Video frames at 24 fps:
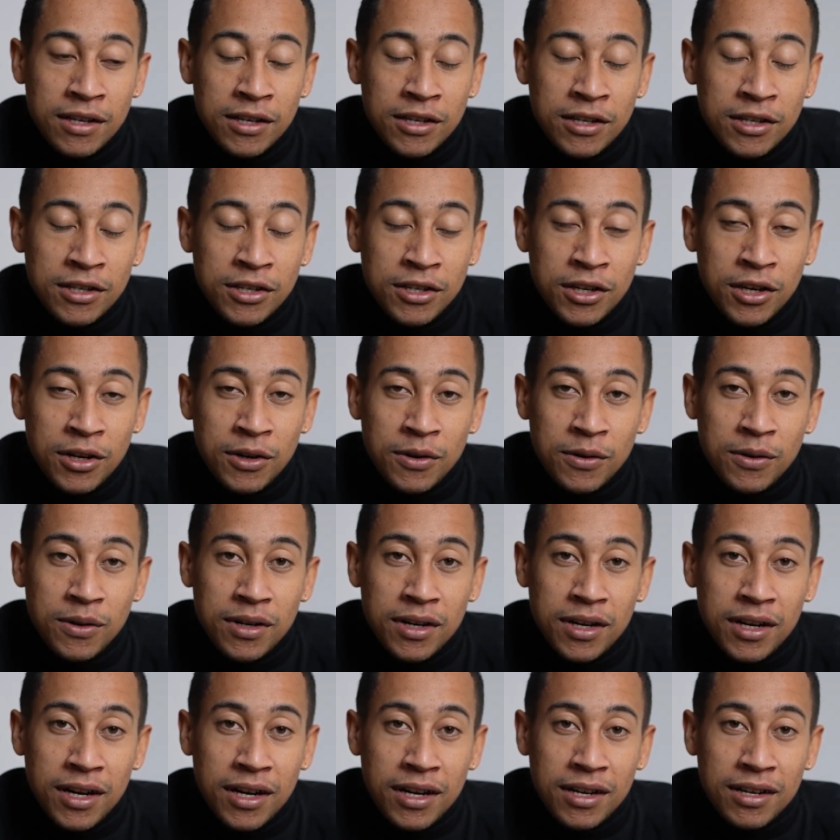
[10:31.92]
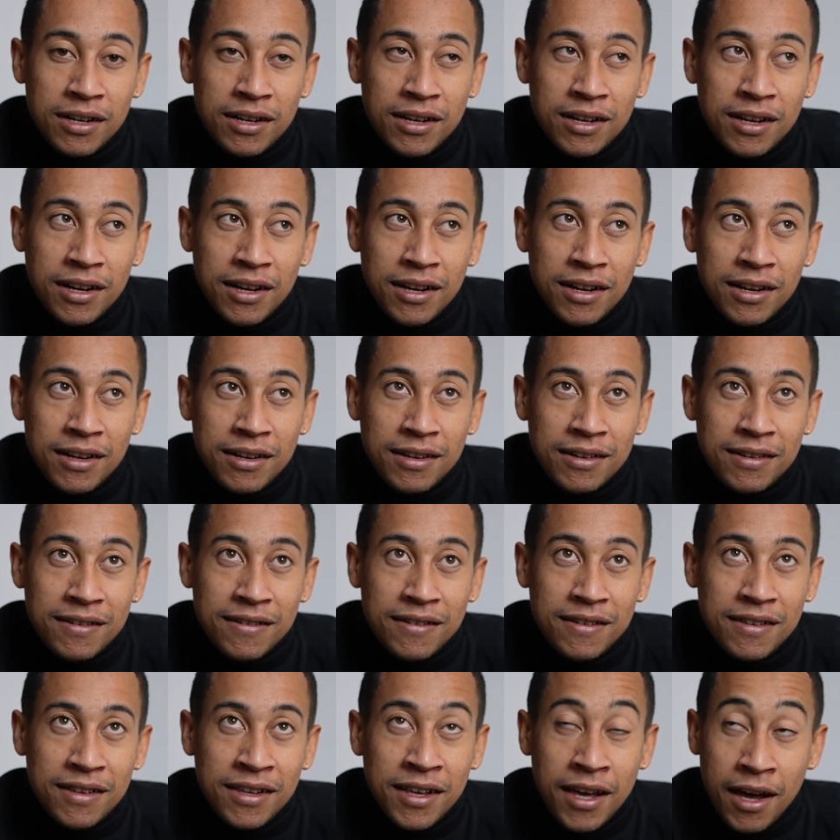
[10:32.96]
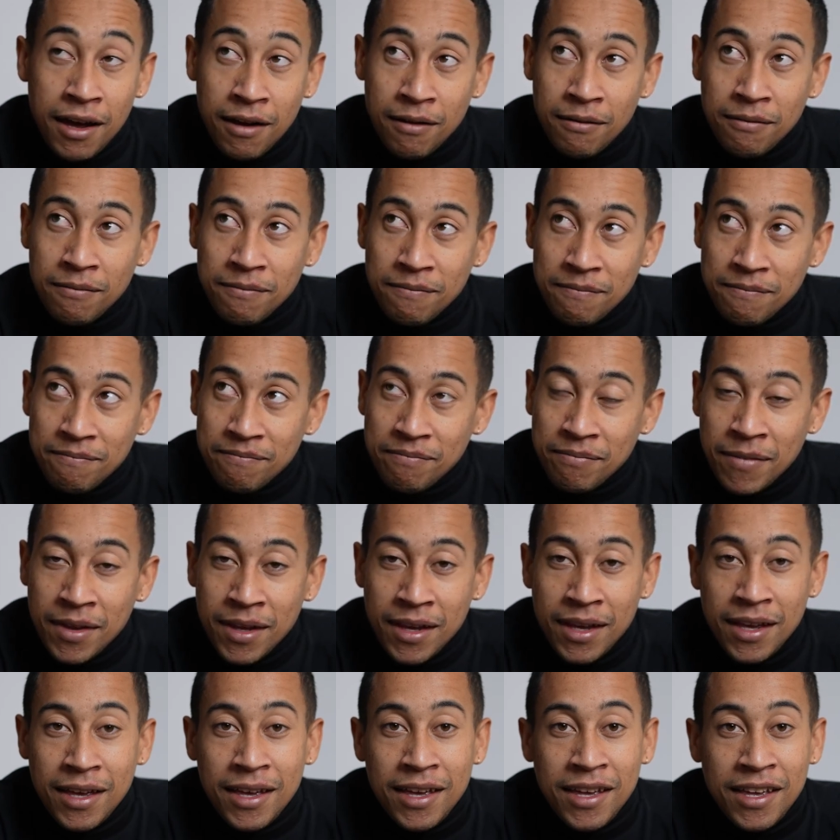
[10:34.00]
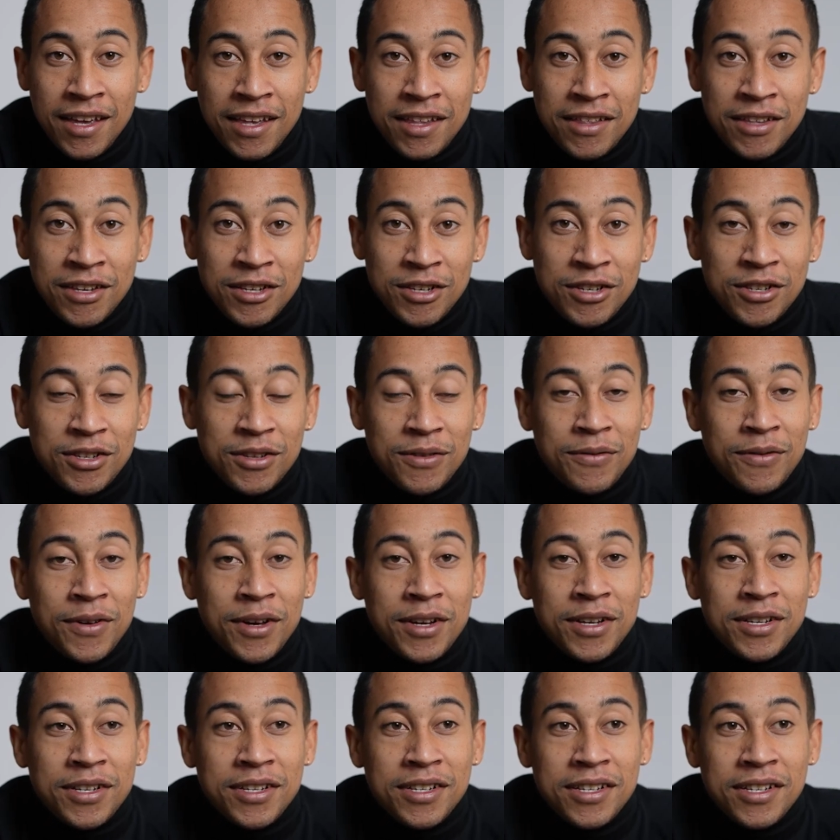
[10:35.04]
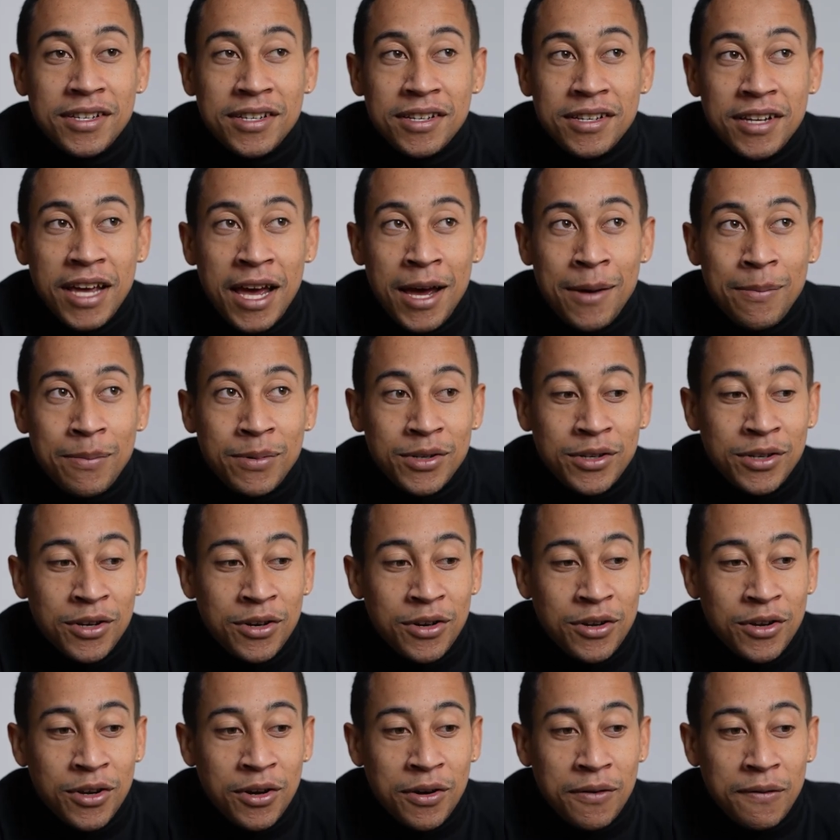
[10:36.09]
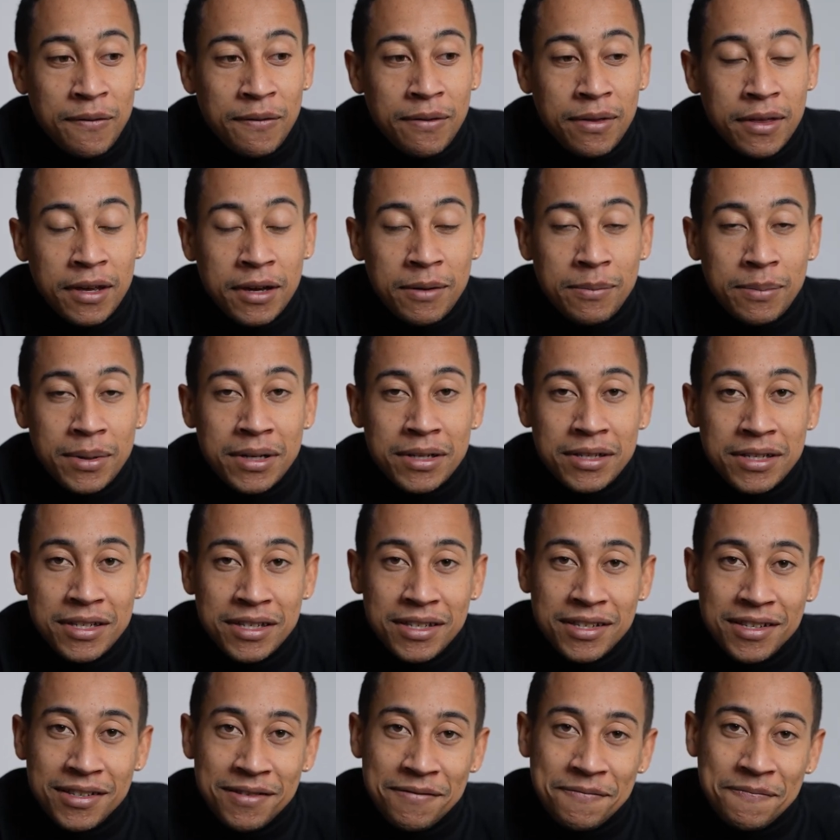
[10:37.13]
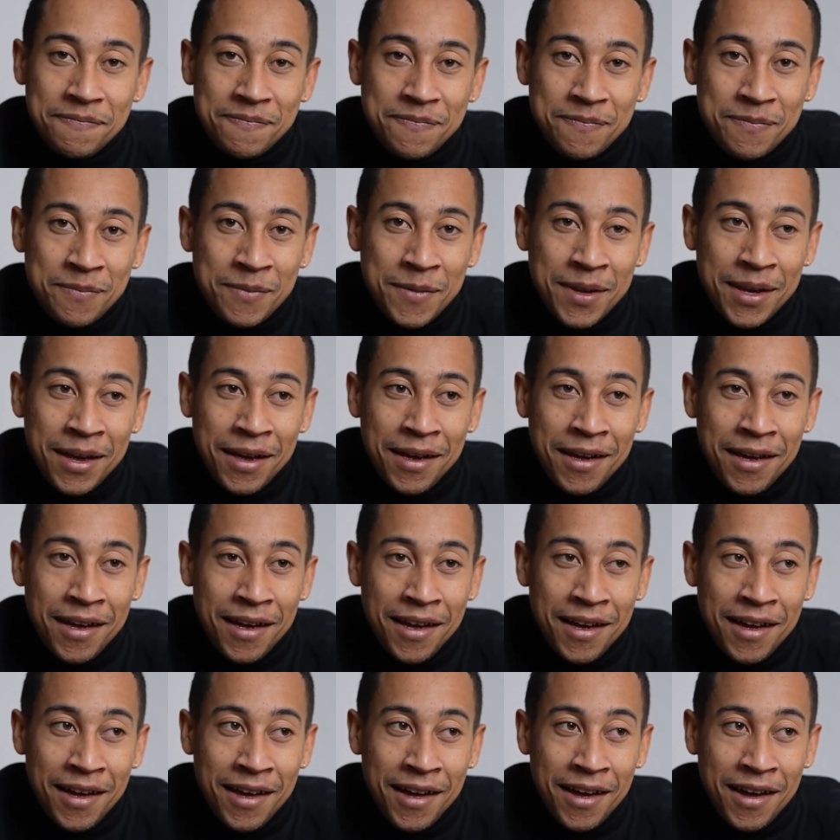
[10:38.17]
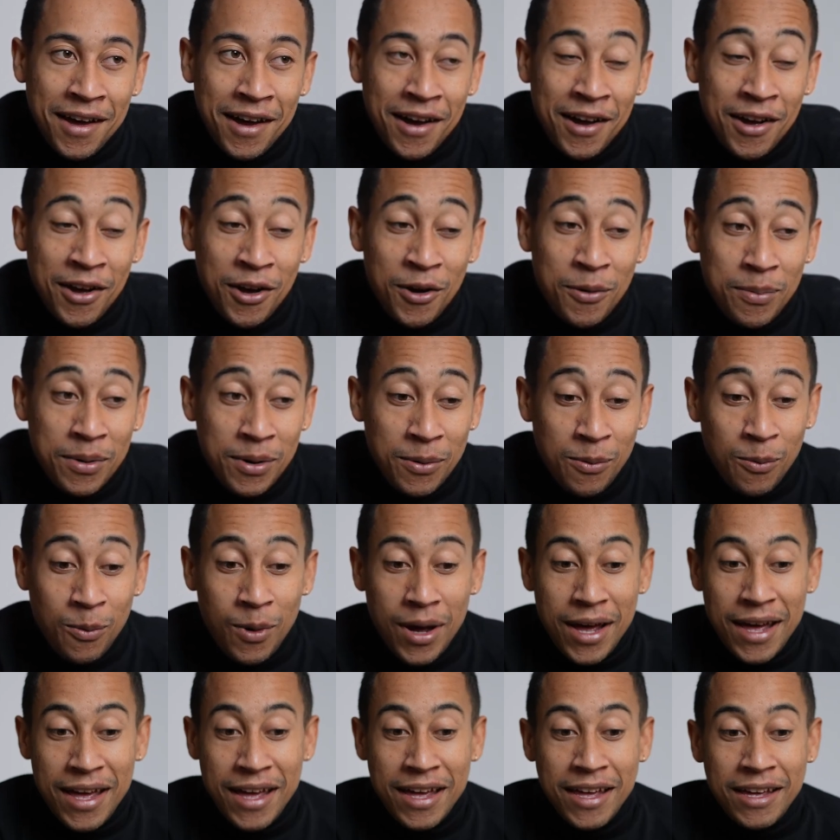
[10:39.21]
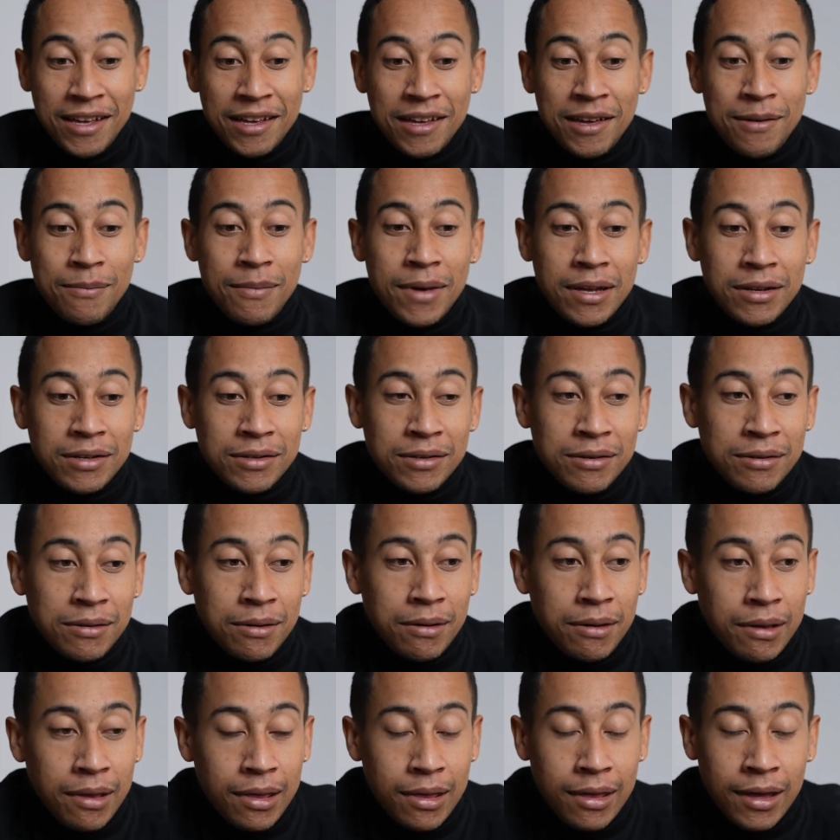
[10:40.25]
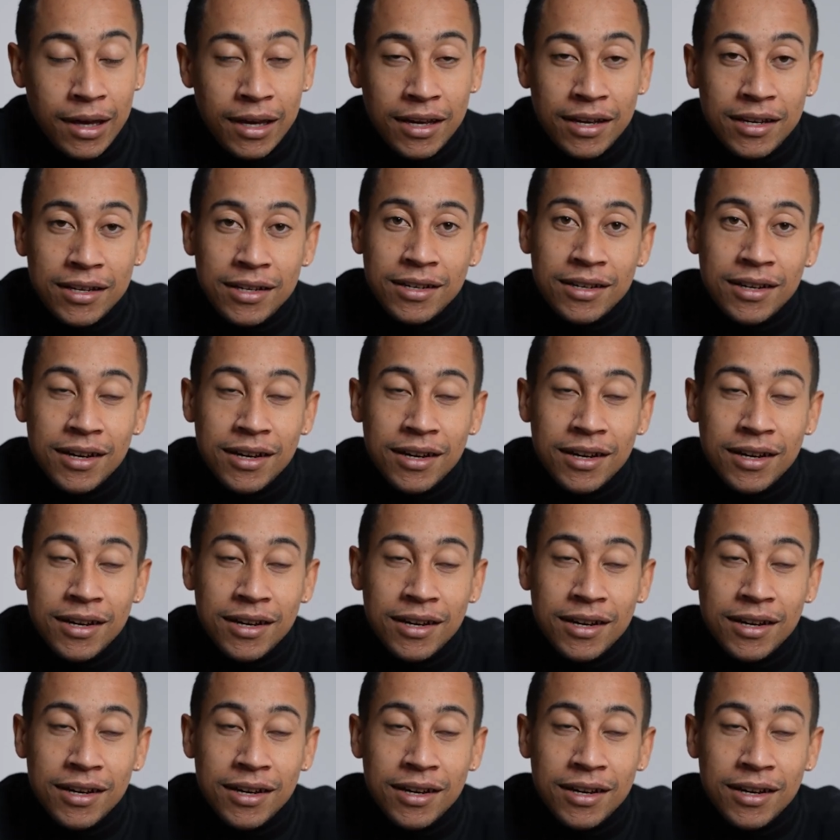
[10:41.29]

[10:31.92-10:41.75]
So, yeah. This is the first episode of Think Pieces. I hope in a way it made you think.